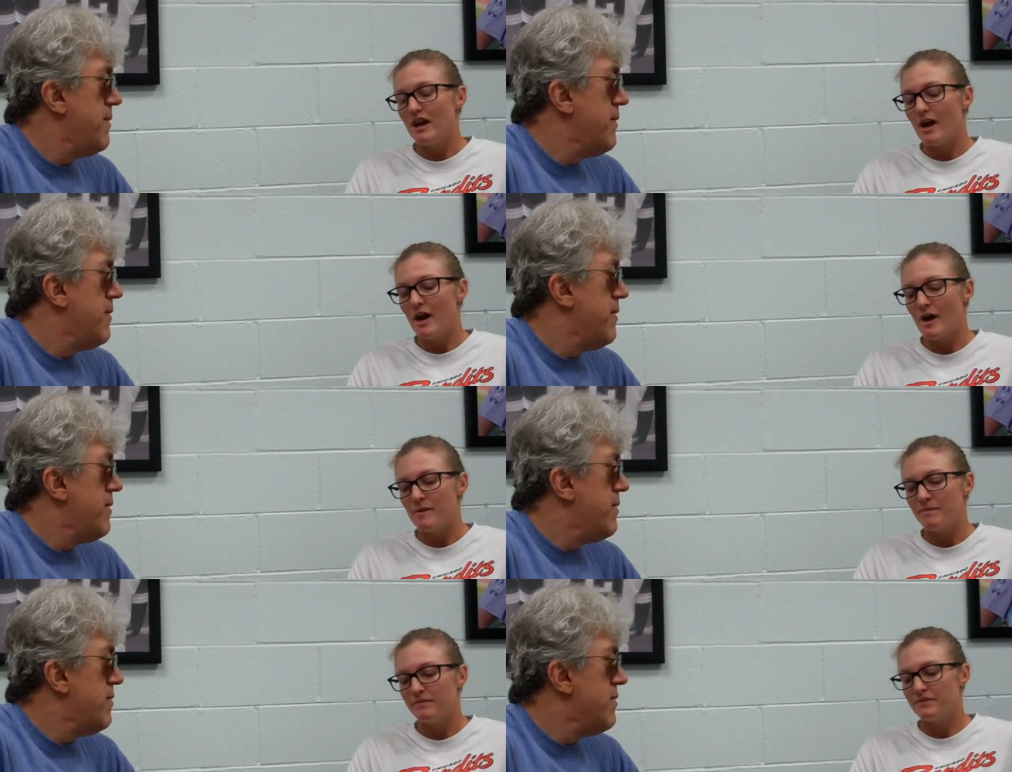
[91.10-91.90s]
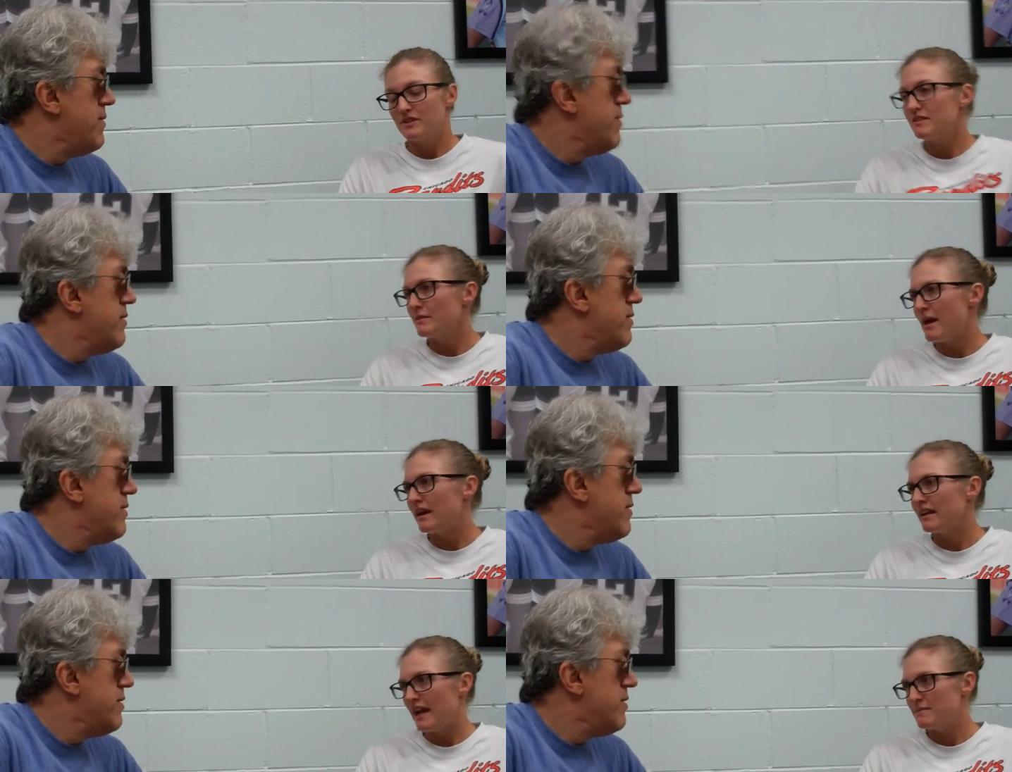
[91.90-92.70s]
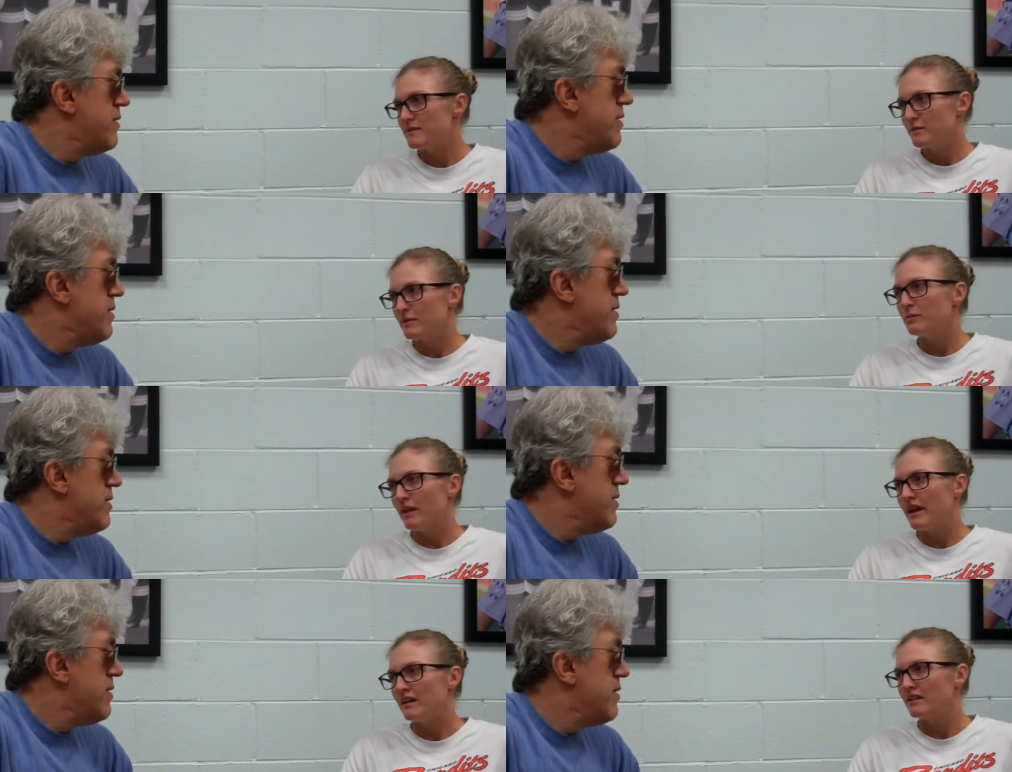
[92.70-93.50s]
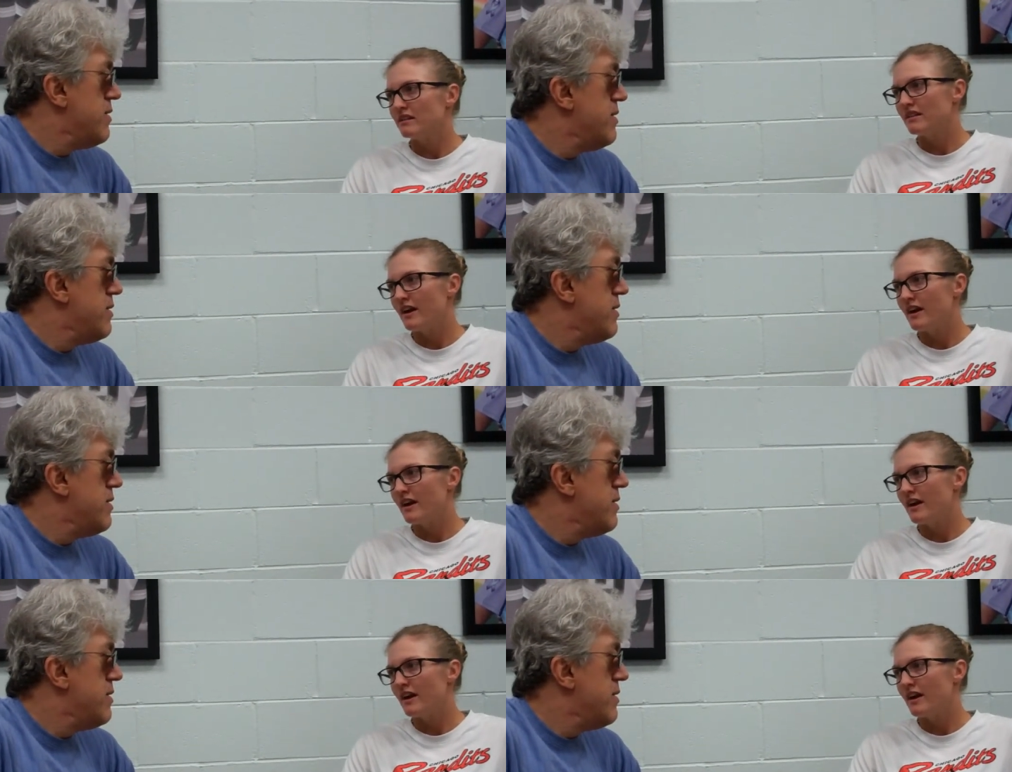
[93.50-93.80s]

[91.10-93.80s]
Speaker 1: um, just the amount of games that we were playing.